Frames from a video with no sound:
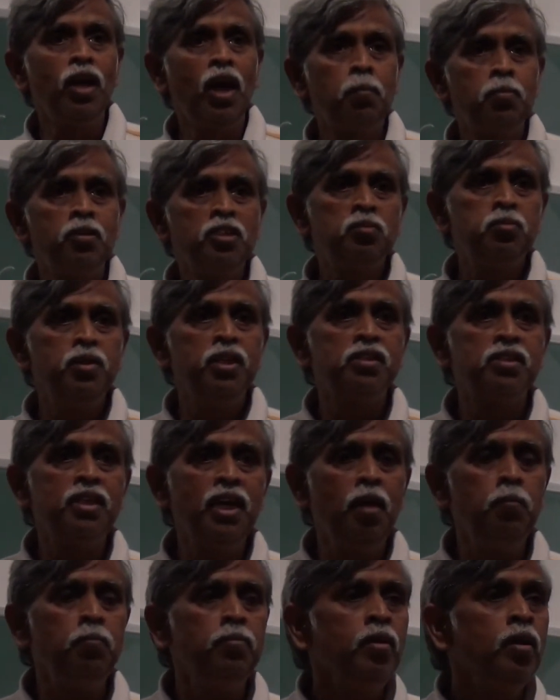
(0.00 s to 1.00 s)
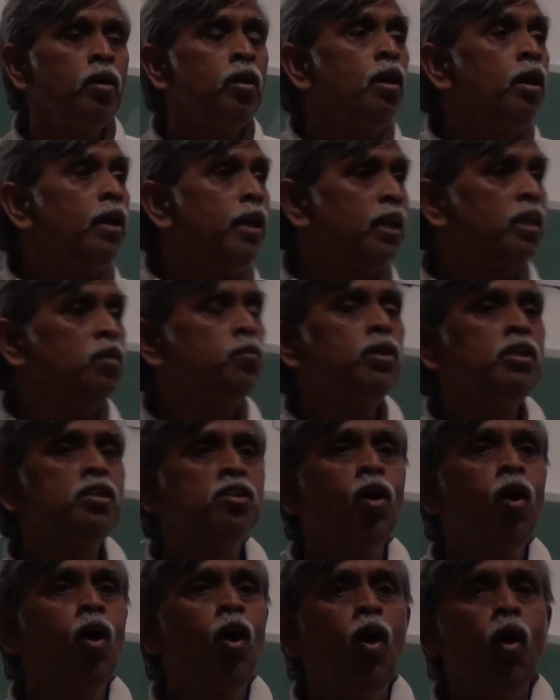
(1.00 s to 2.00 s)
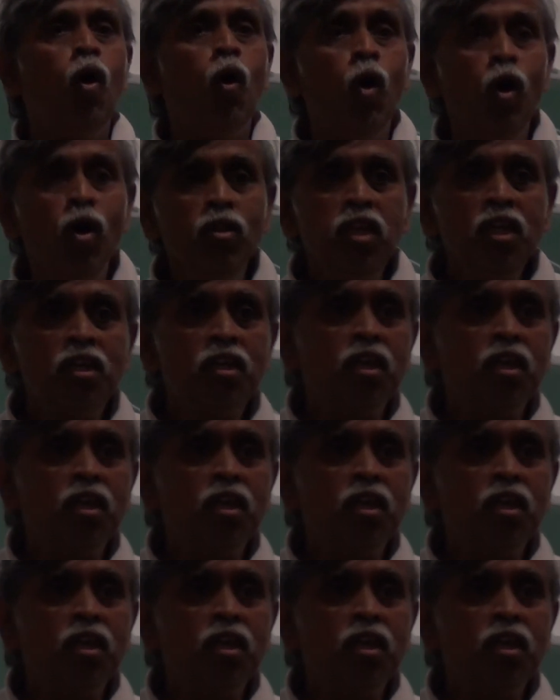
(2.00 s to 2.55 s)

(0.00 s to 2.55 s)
happens to be the same. In other words, all the